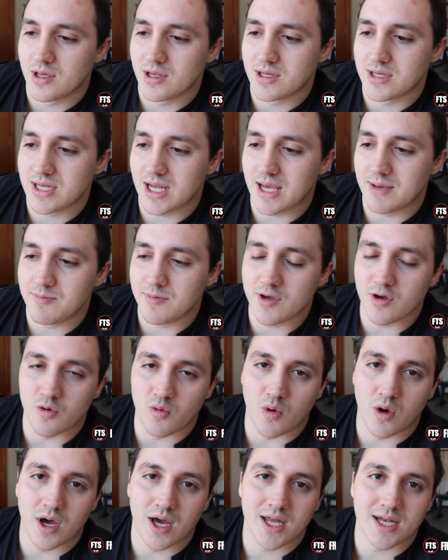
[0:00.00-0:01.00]
Say meal
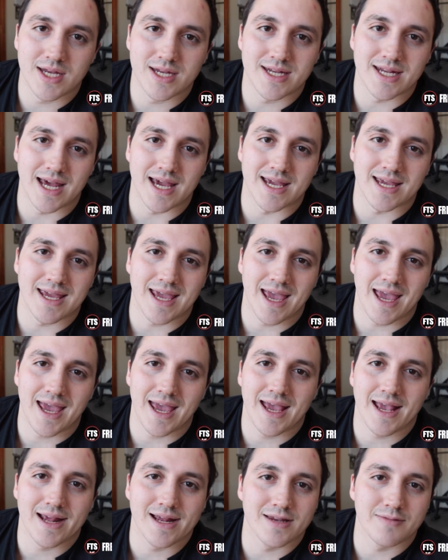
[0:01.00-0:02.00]
1 is like
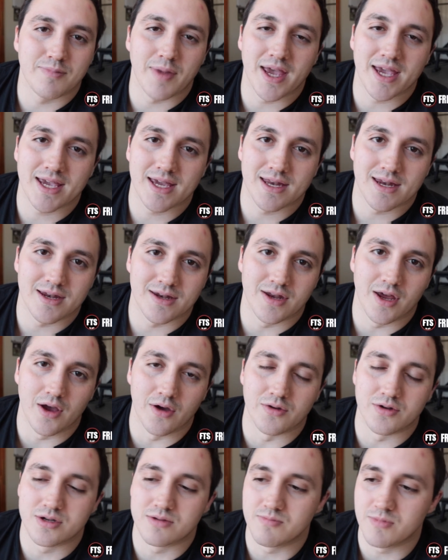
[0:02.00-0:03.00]
eggs, bacon, and
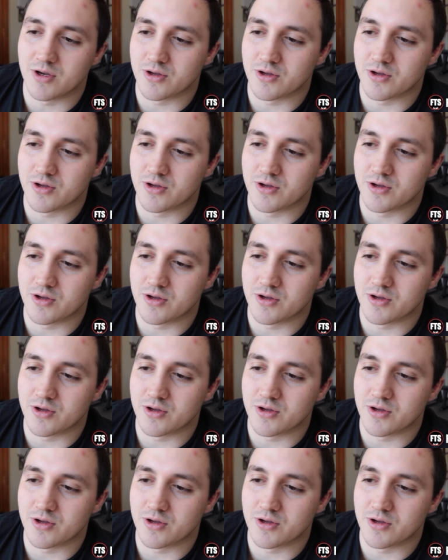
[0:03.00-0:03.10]
toast.